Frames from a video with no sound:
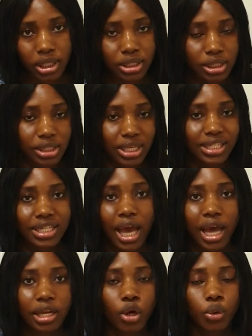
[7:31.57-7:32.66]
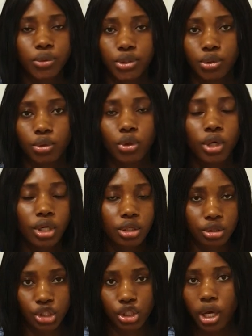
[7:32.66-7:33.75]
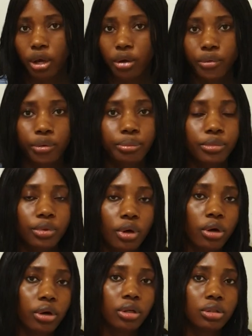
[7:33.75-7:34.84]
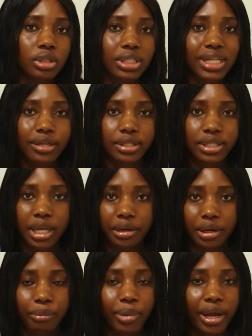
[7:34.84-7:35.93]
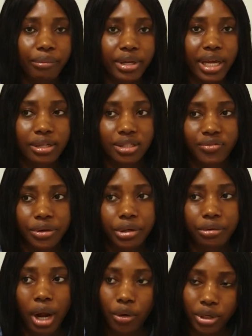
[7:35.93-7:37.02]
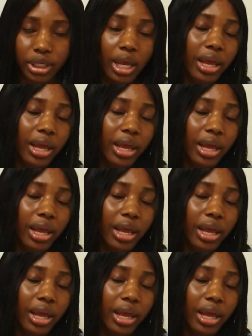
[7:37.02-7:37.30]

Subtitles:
It is entirely up to you to share your room or to decide to stay in an apartment that is very crowded.